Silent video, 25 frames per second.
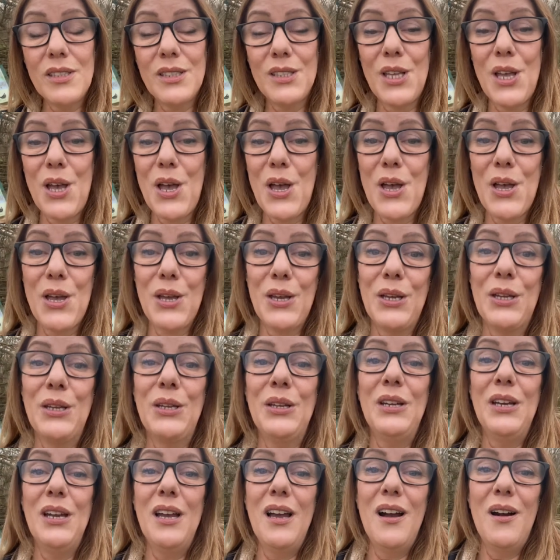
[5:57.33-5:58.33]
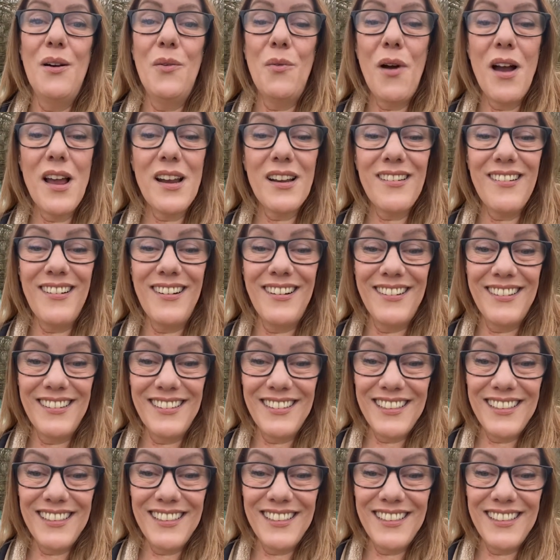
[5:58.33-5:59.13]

so why not